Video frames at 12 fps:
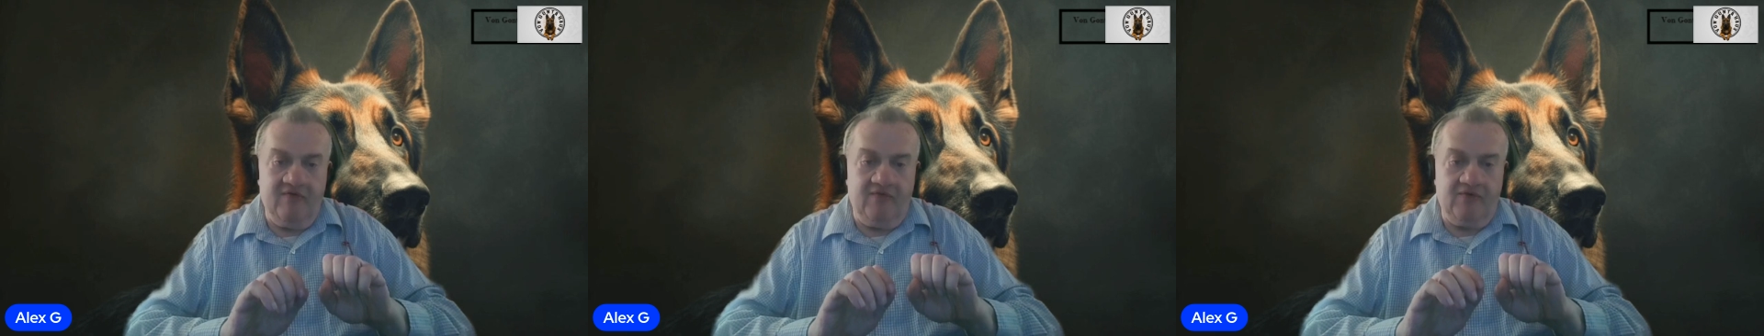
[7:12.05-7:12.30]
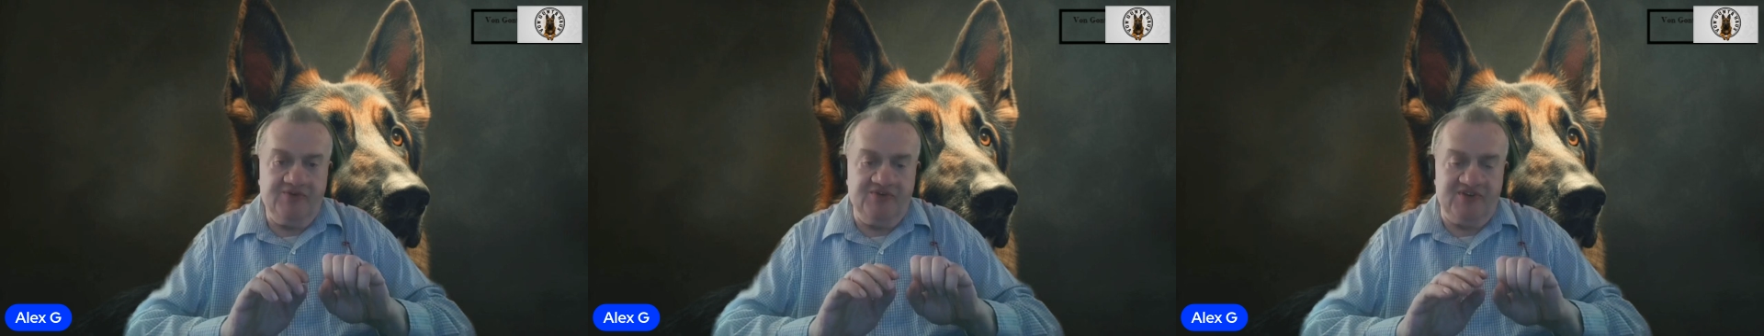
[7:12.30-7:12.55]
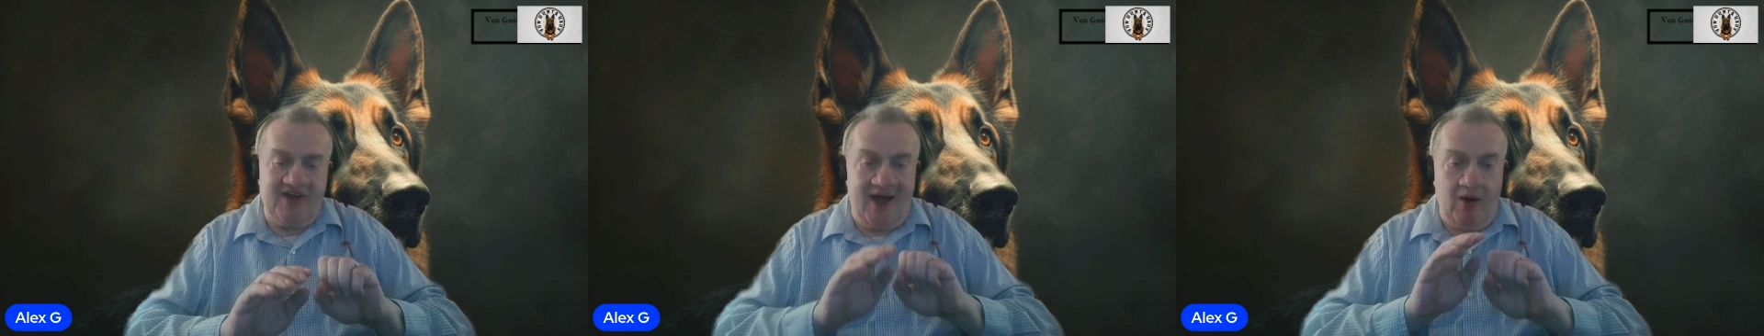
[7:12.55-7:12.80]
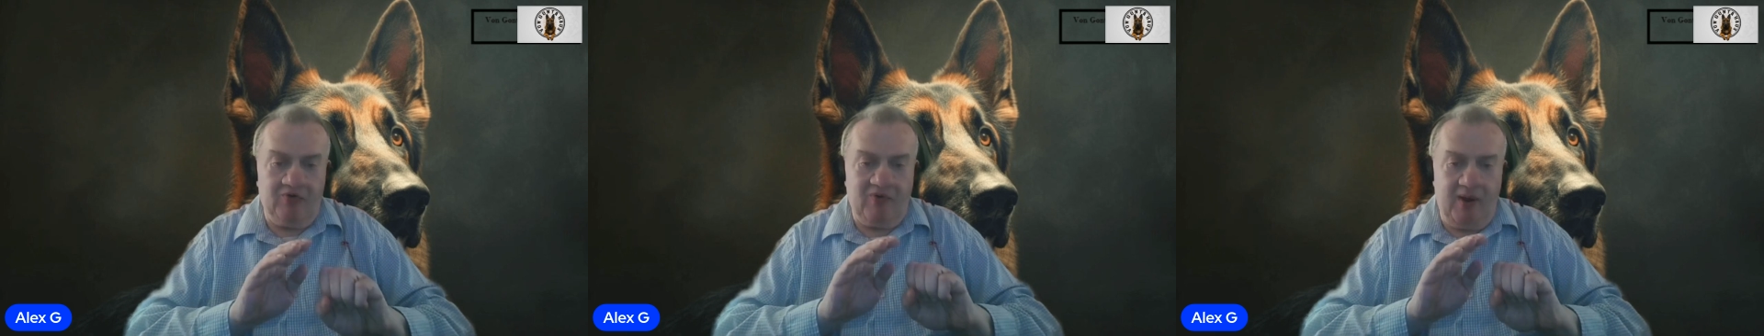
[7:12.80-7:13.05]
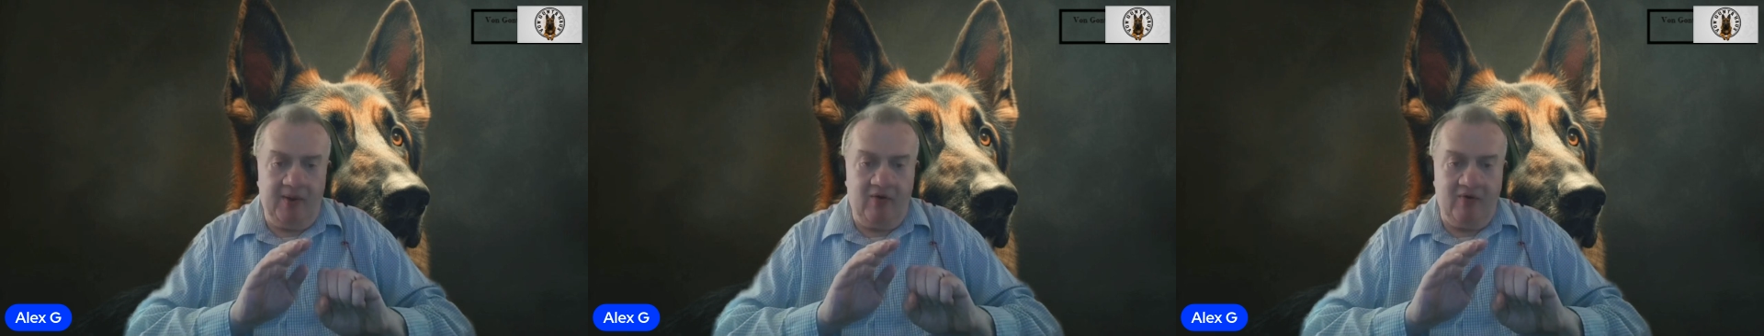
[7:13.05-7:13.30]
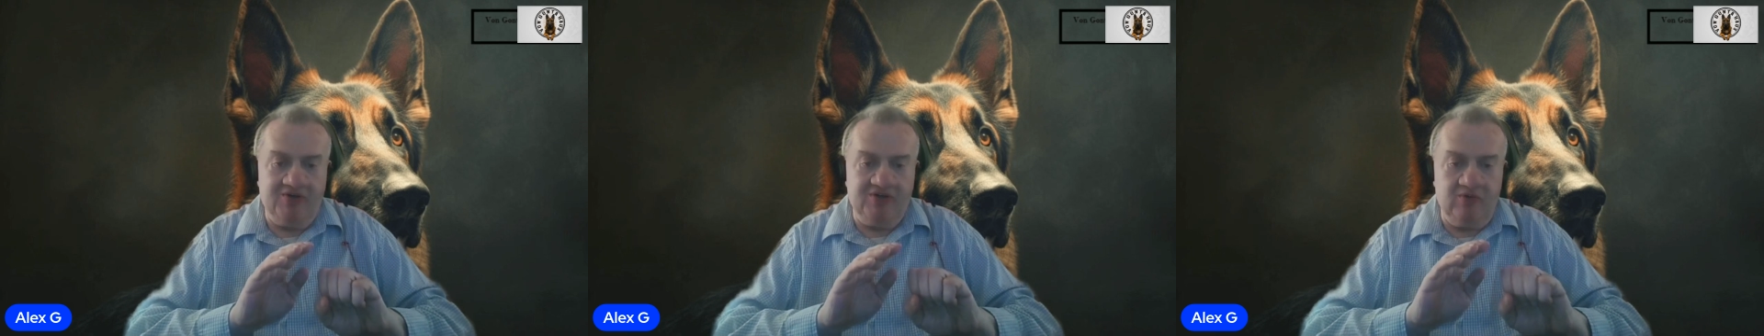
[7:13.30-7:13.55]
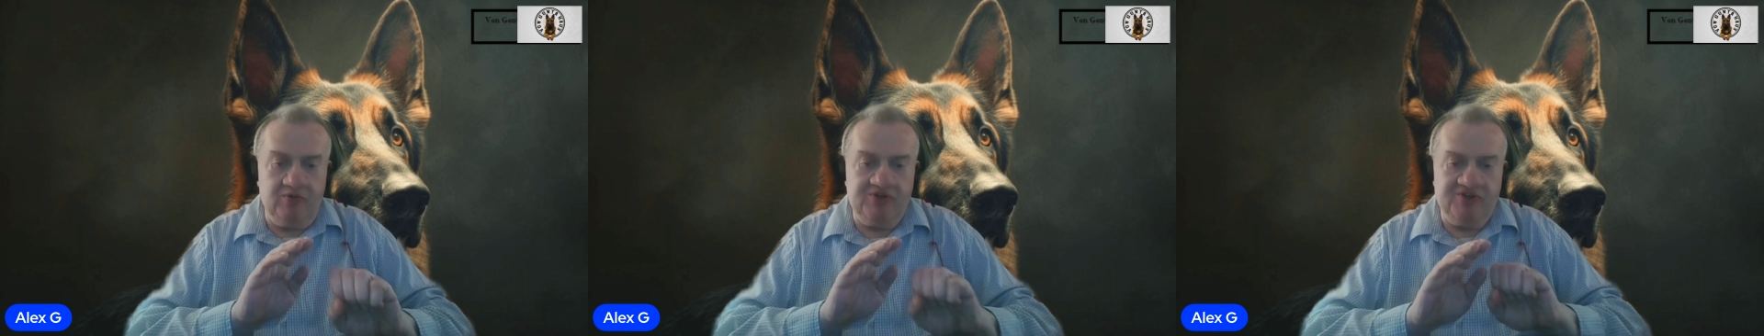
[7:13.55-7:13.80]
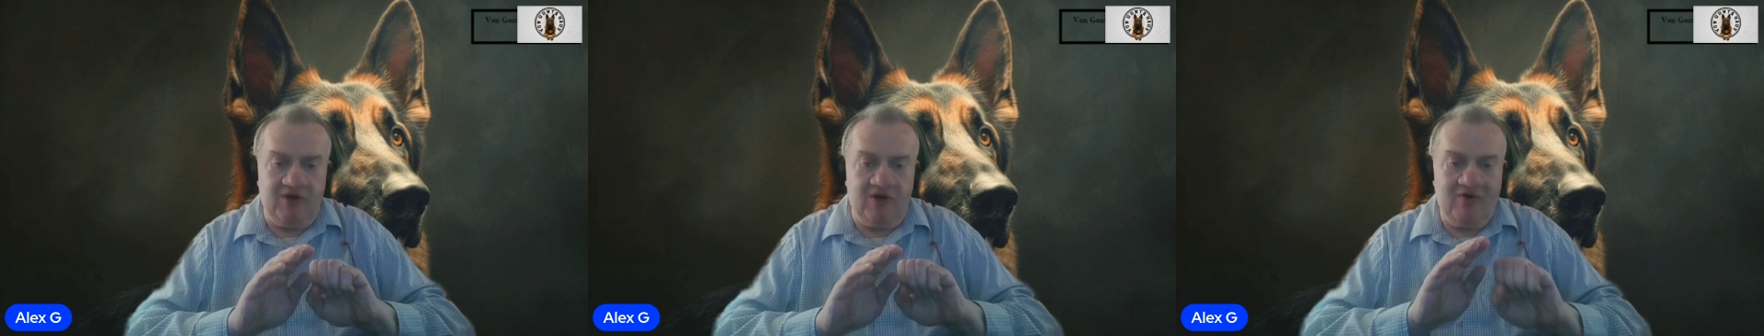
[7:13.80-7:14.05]
versus outright aggression, which
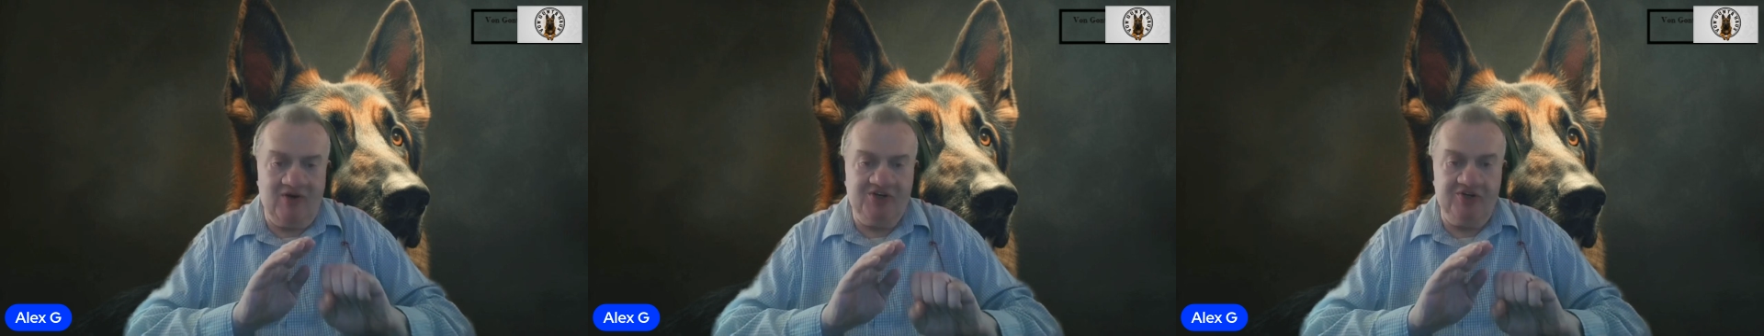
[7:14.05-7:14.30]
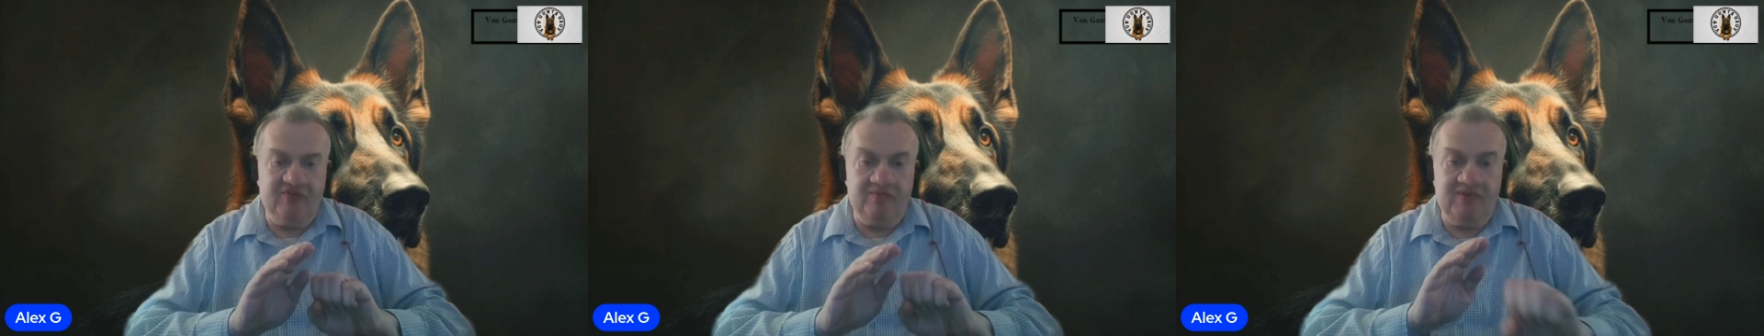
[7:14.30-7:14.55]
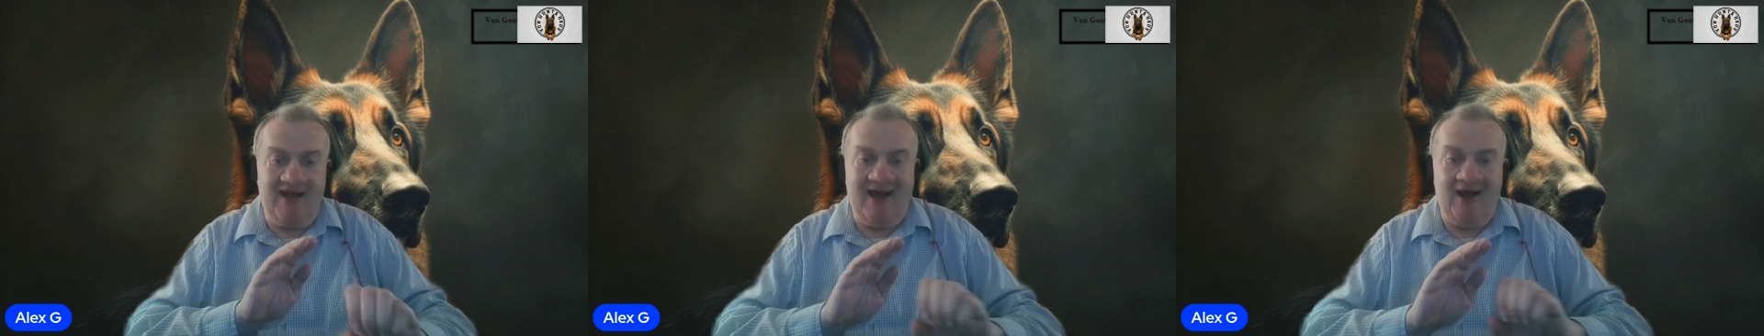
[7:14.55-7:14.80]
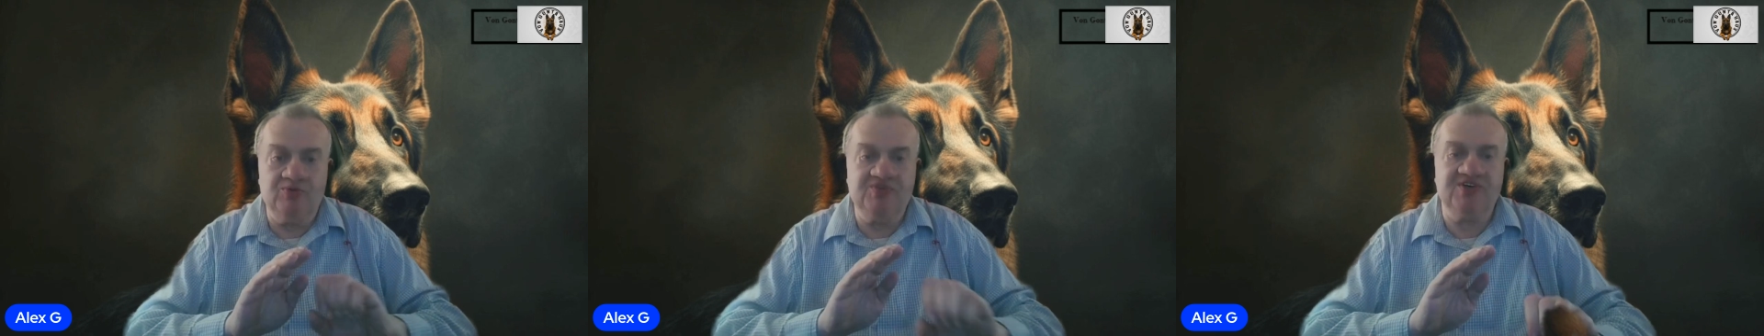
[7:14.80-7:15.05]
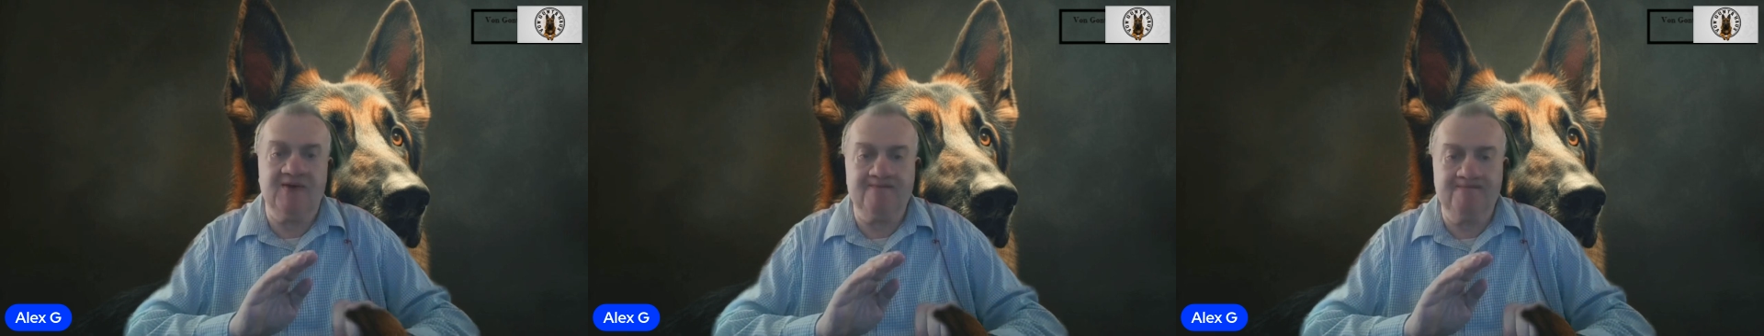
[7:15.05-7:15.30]
is aggression from the outset.